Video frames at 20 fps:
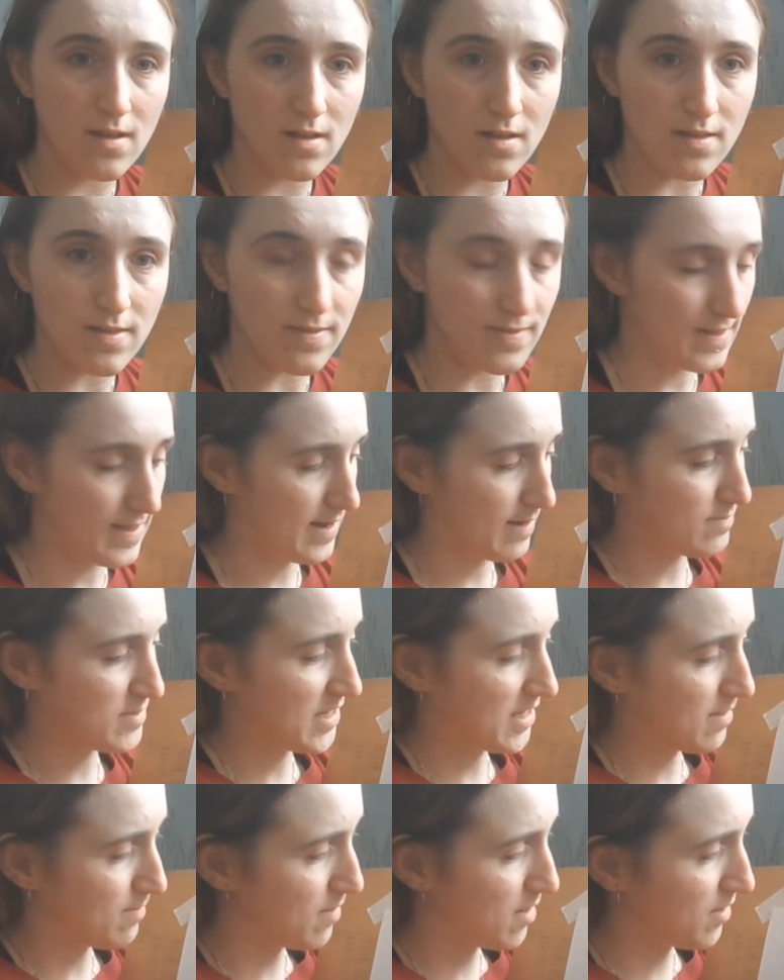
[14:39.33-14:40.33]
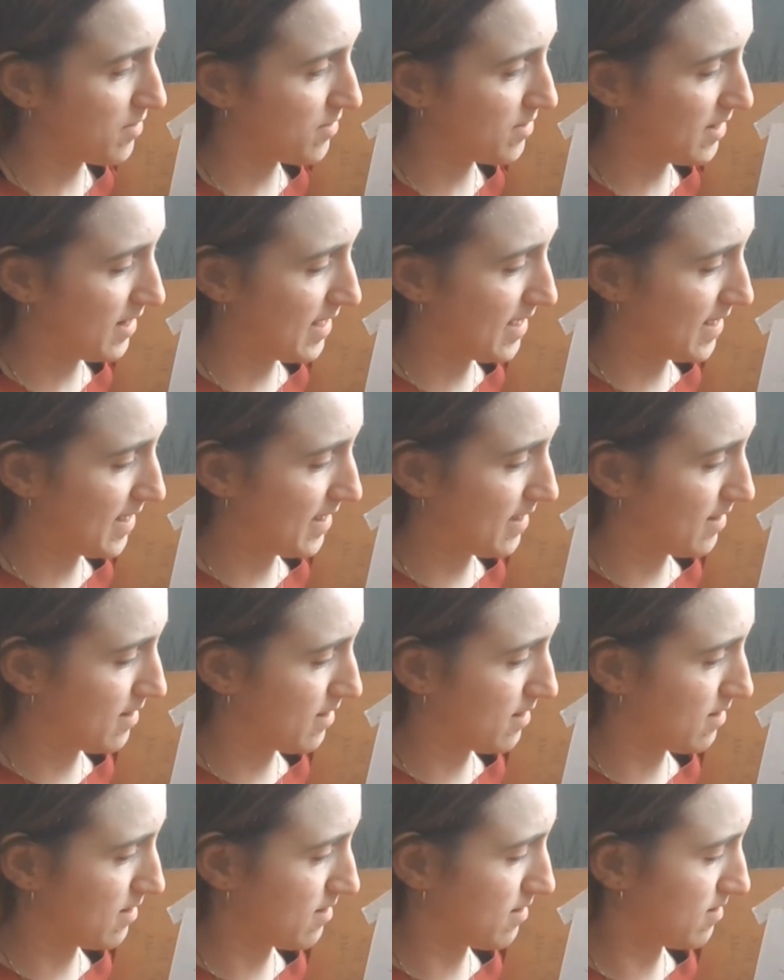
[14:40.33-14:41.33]
And then I'm taking my other line,
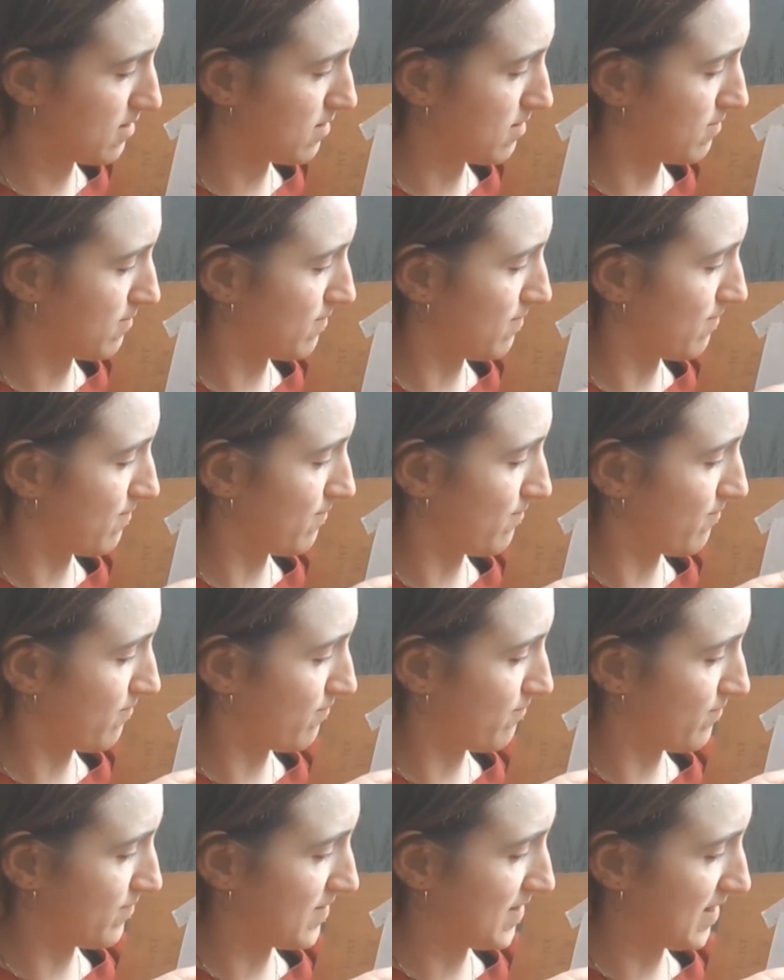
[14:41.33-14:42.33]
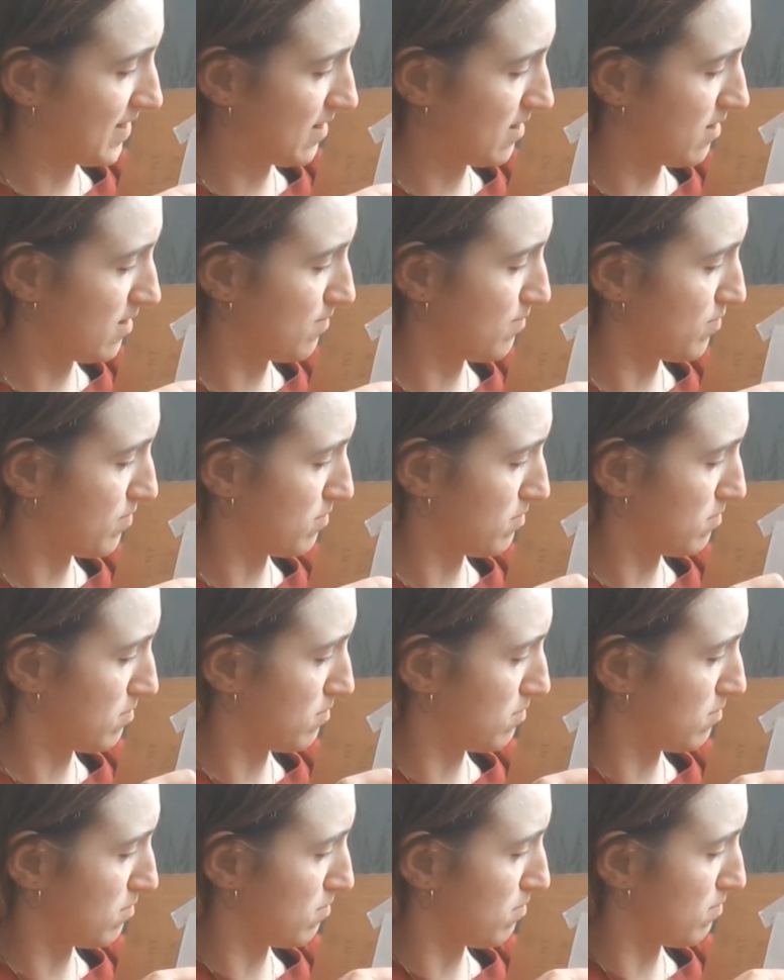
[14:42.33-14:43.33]
taking it up
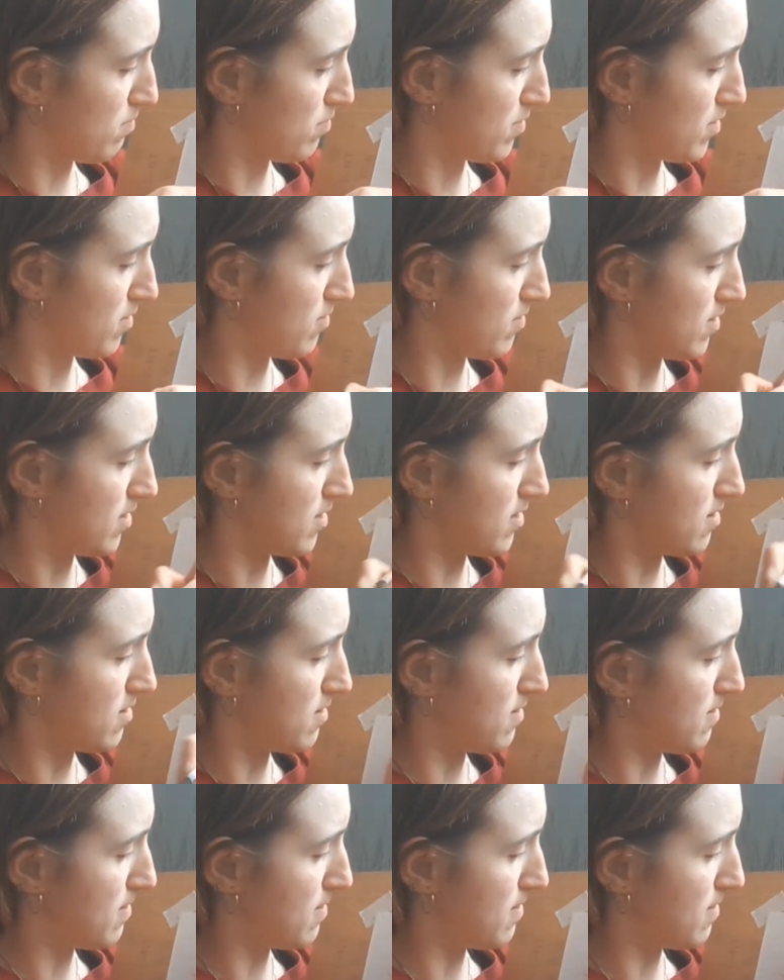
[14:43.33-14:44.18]
by there.